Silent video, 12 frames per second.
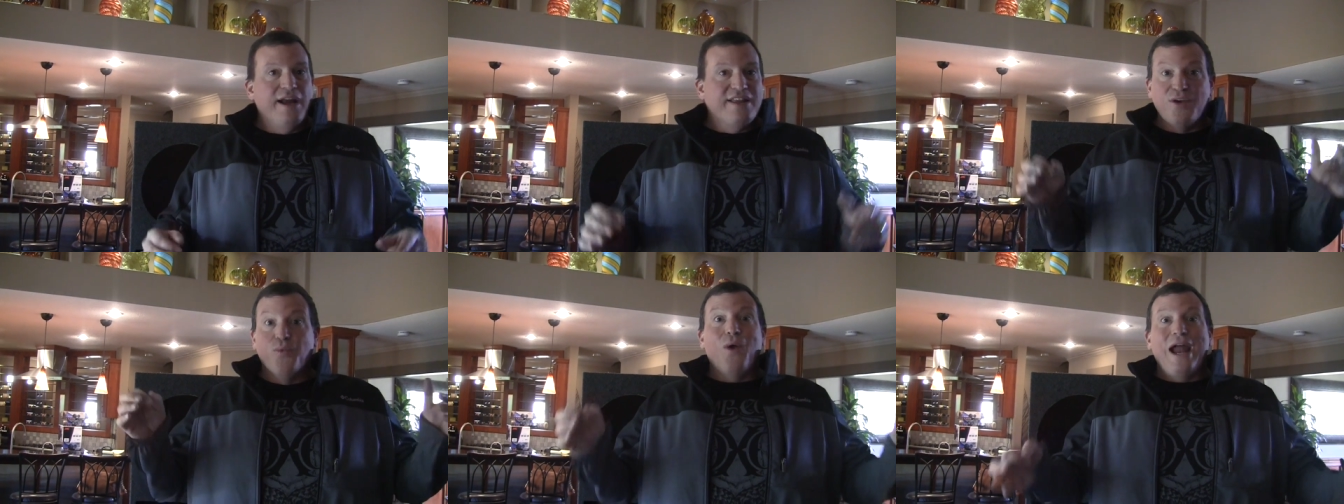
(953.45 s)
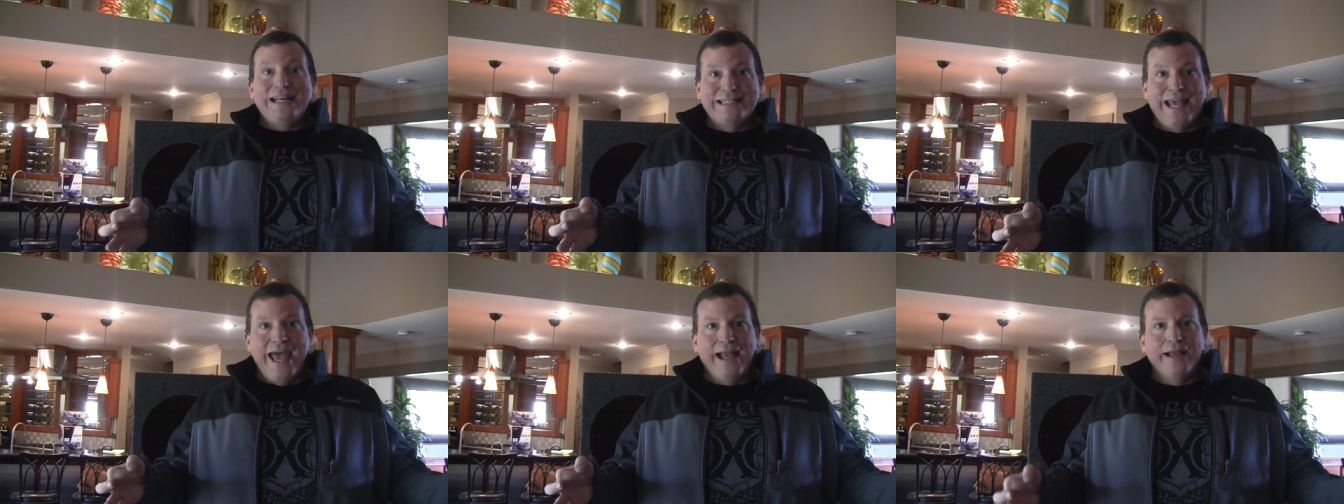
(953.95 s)
and the right
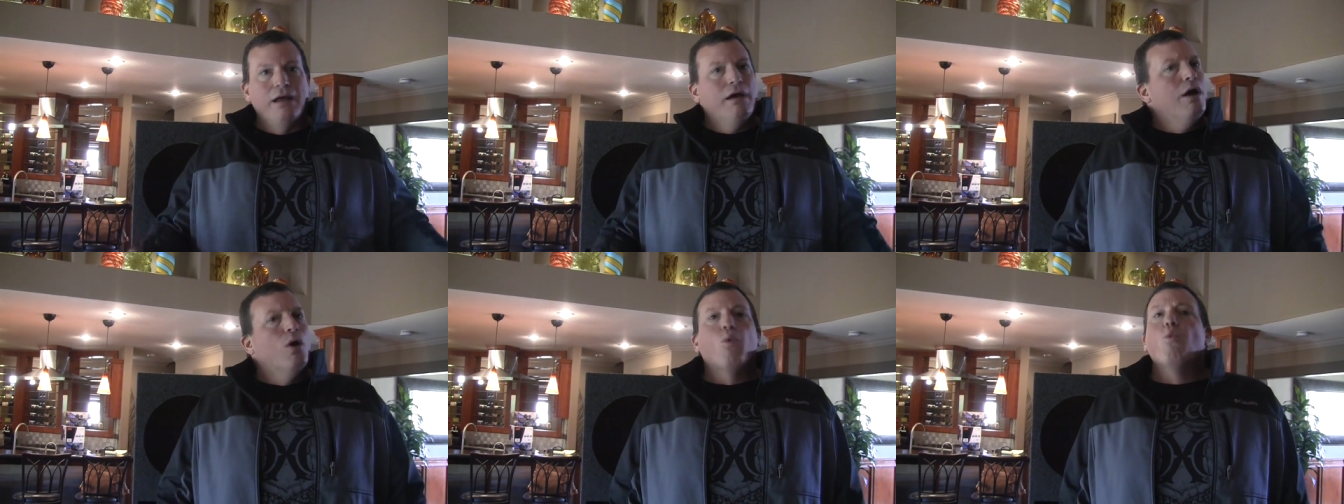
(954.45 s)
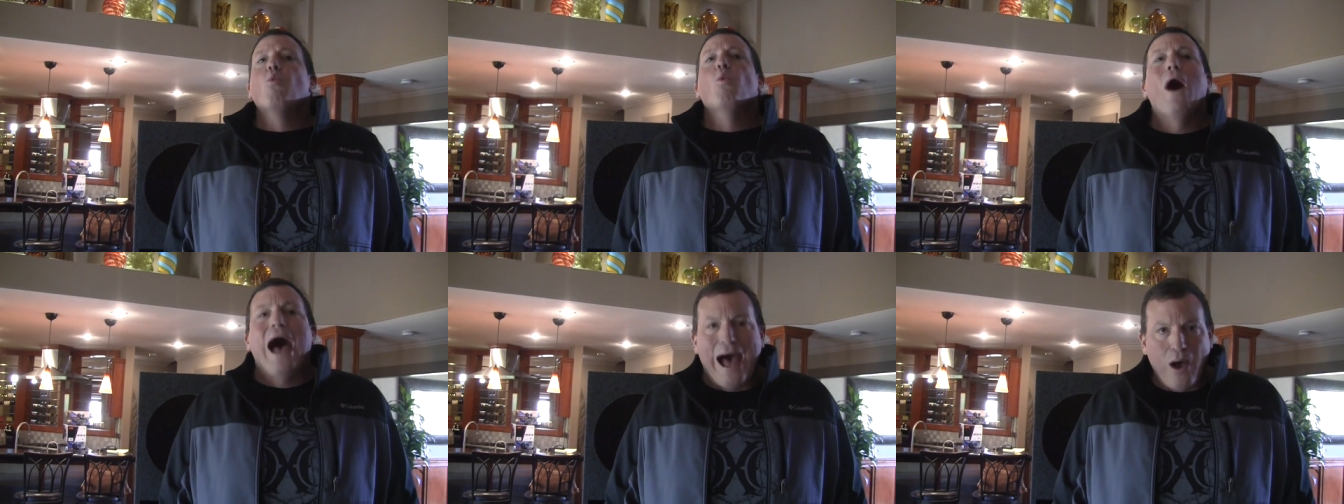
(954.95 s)
deck,
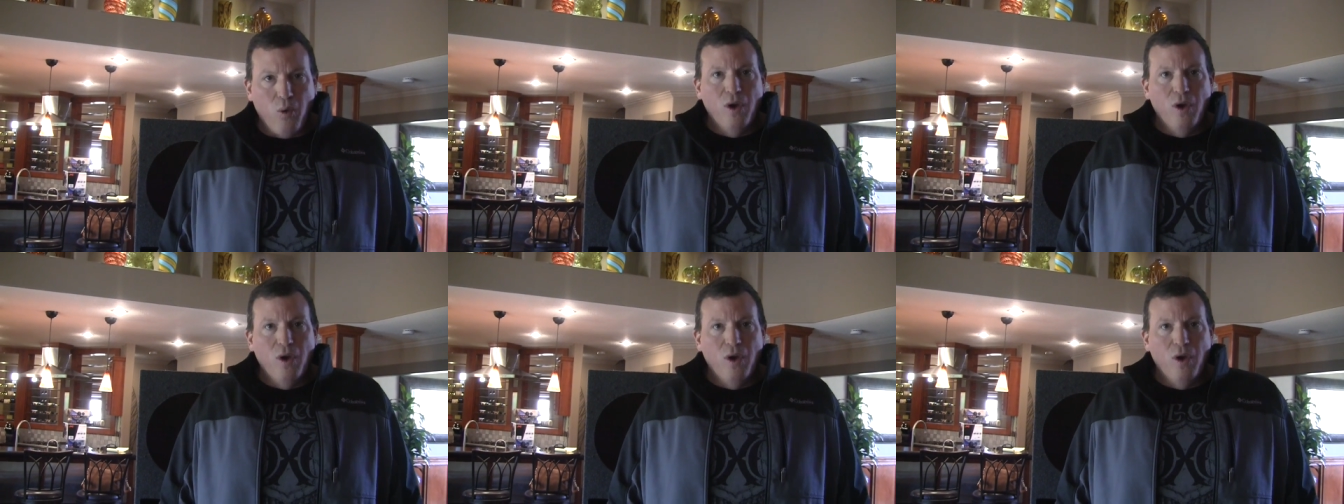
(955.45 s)
wow.